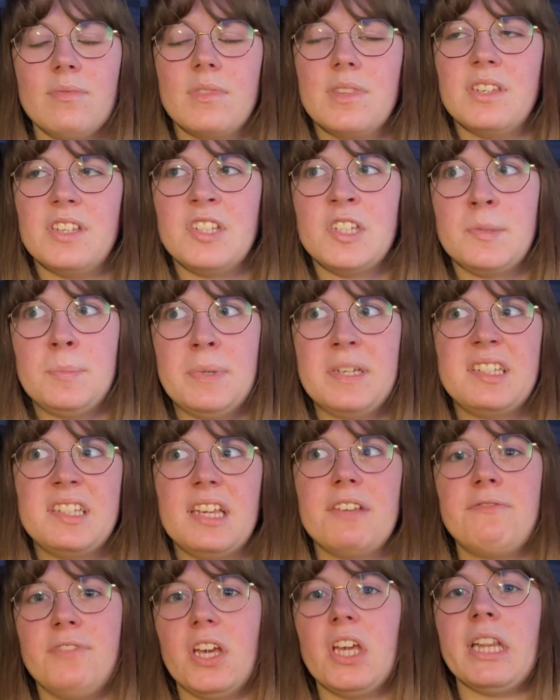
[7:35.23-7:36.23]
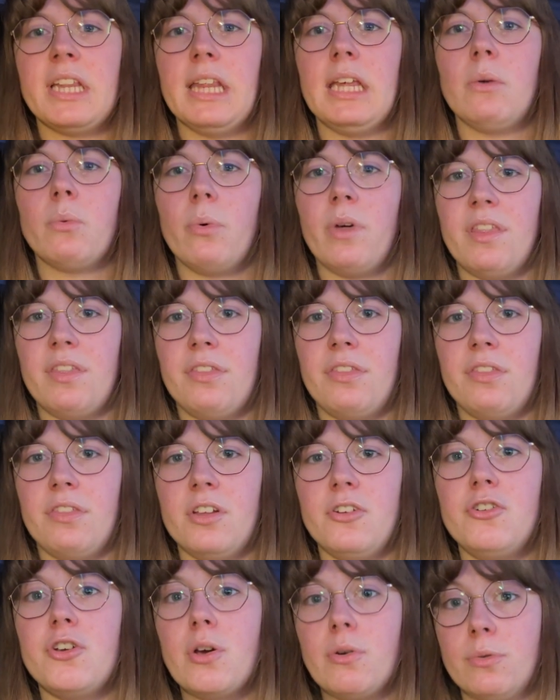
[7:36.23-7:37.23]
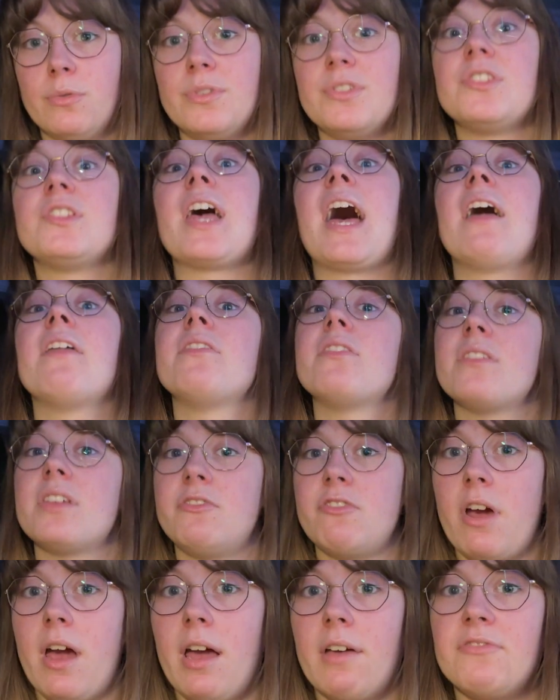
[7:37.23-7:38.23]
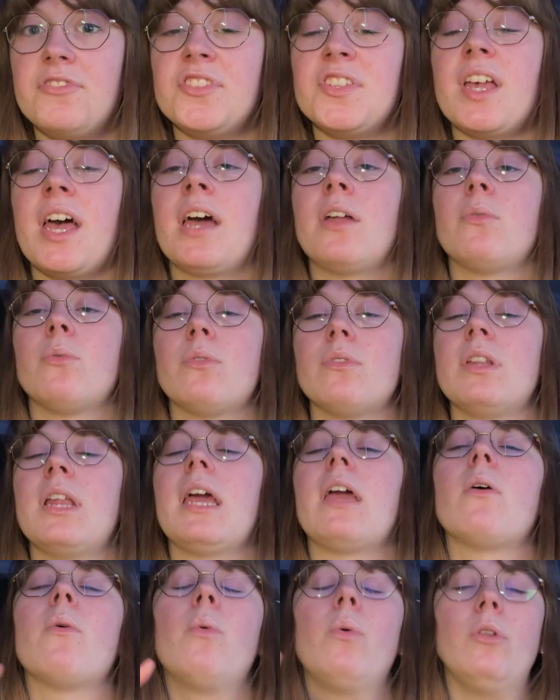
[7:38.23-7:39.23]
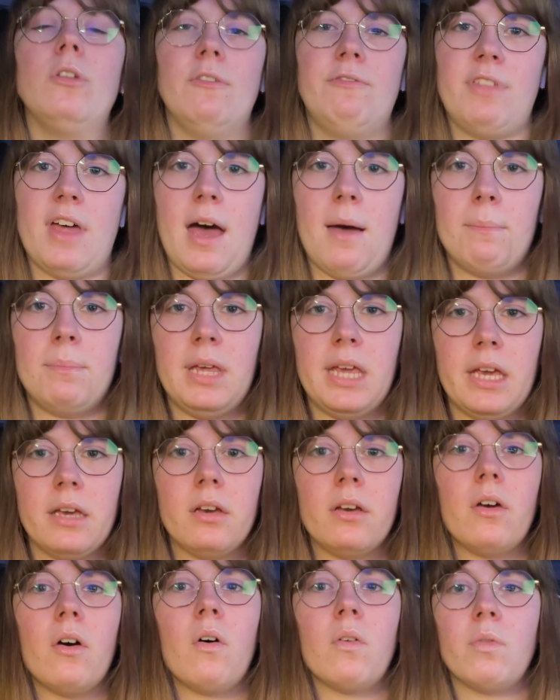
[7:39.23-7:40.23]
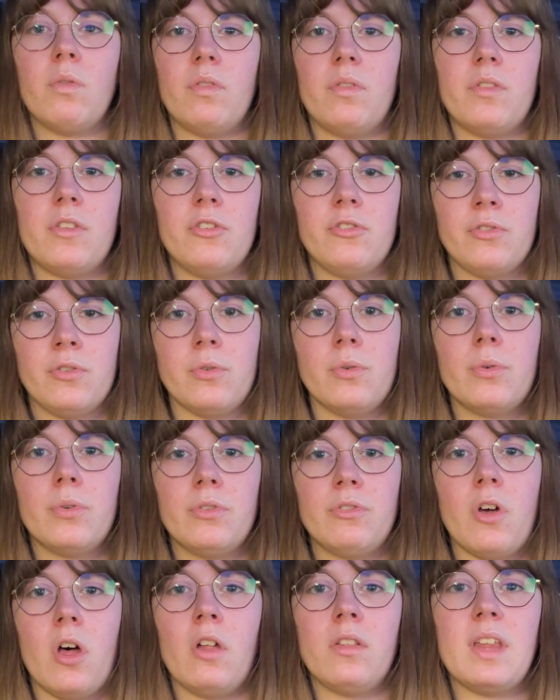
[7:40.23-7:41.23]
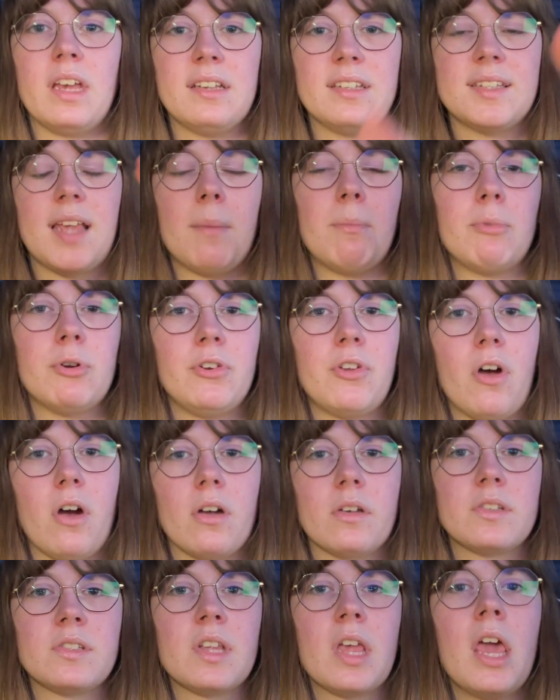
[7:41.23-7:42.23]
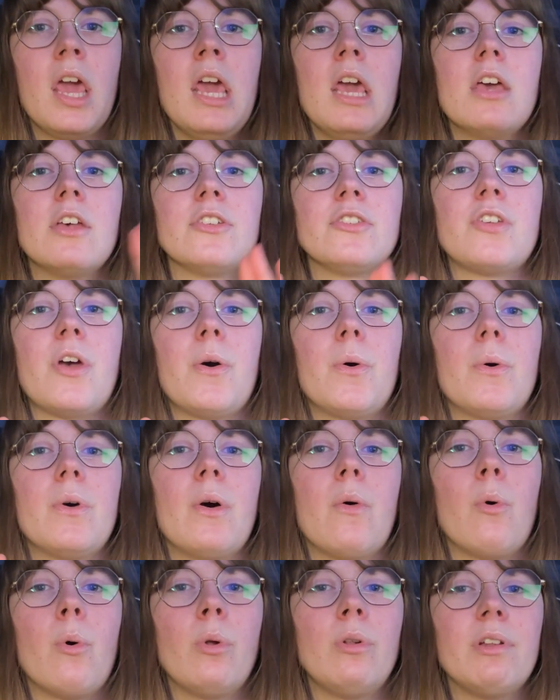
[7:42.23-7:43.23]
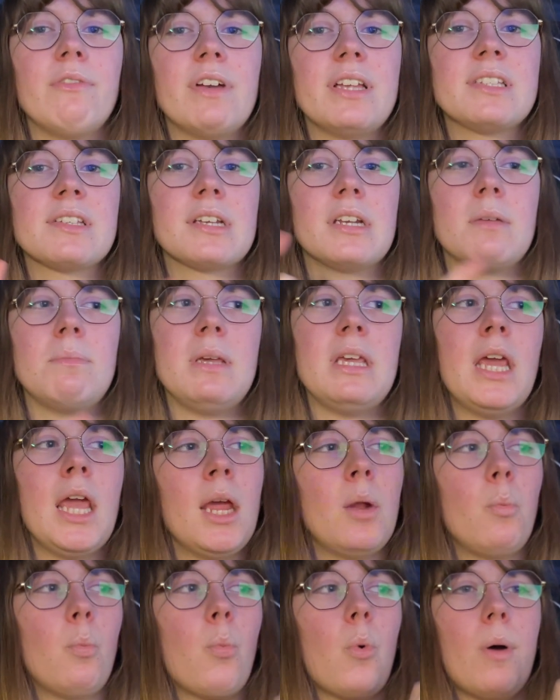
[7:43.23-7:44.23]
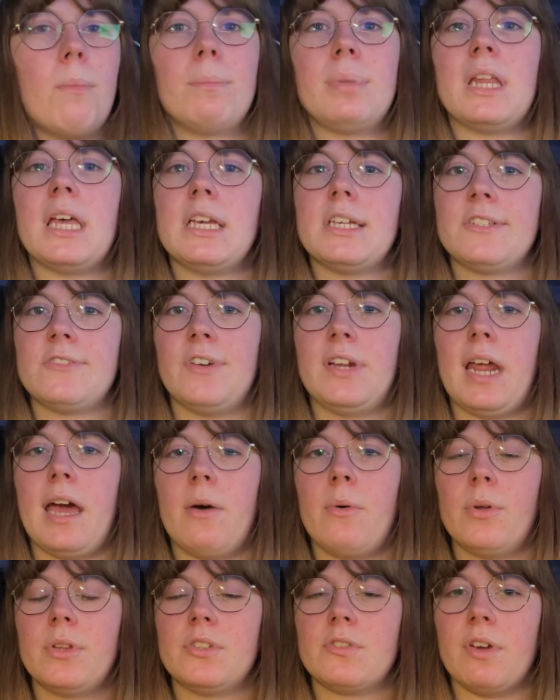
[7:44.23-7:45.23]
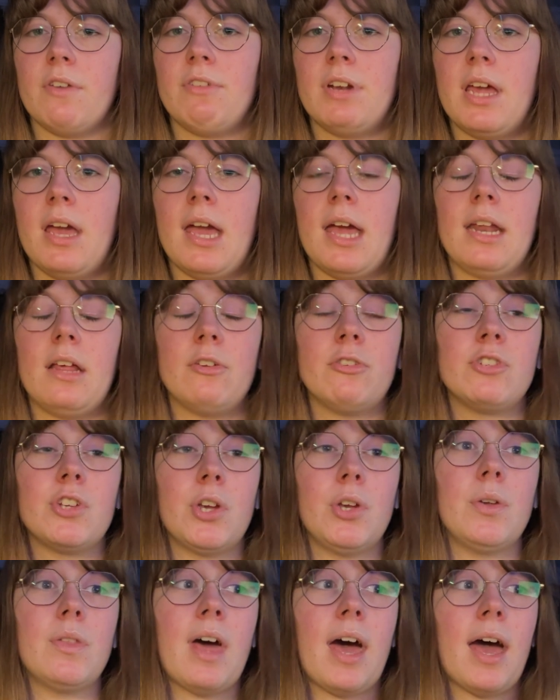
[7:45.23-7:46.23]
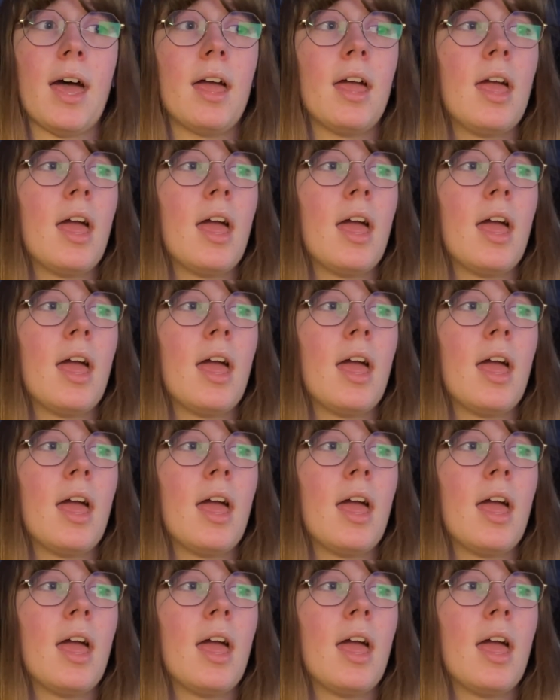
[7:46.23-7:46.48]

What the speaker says: specifically with the notes and the drafts and all of that being on the Google Doc, on like separate docs. So all of it's going to be in one place for now on Scrivener, and I'll show you that.